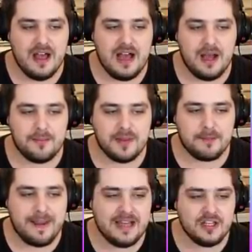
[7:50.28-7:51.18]
Um, but the
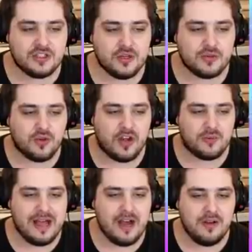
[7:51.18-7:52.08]
Panya's doing quite
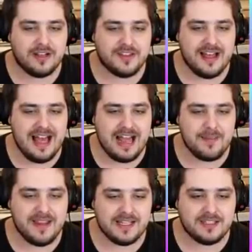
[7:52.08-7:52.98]
well. Look at that. I
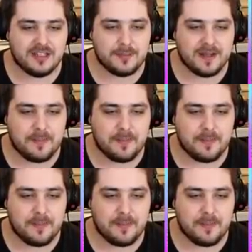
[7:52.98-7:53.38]
mean, that's starting to pick